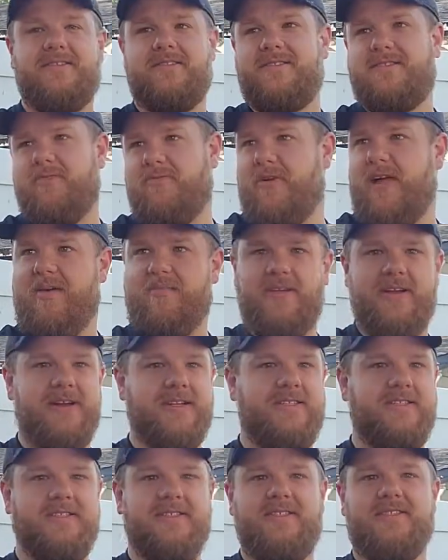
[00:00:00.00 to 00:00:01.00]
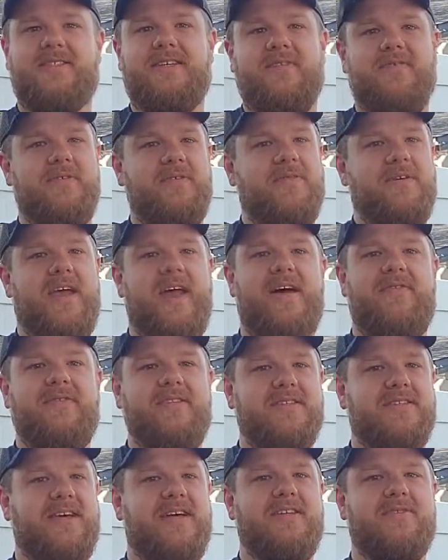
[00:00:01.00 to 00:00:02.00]
the rabbit hutches and stuff that we have
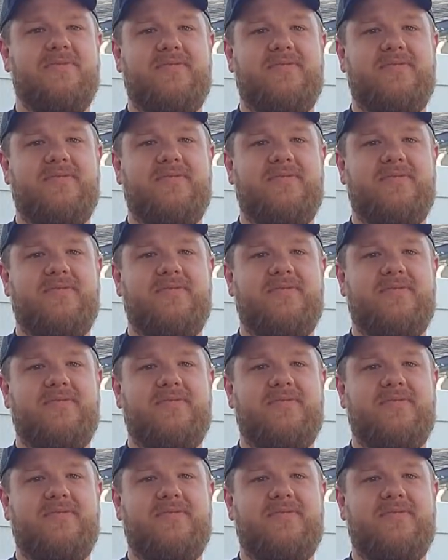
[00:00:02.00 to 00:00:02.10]
inside.